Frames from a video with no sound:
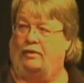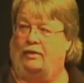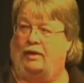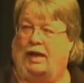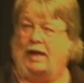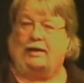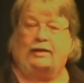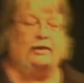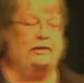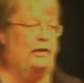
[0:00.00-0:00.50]

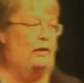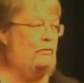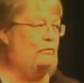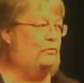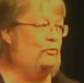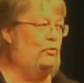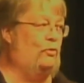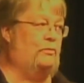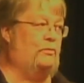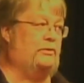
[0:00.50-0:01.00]
I could go
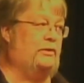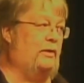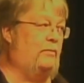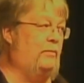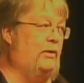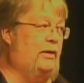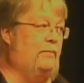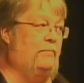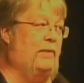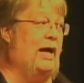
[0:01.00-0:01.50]
to them and say,
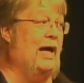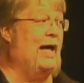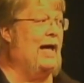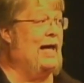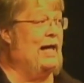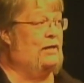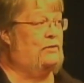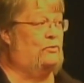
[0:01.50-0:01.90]
man, my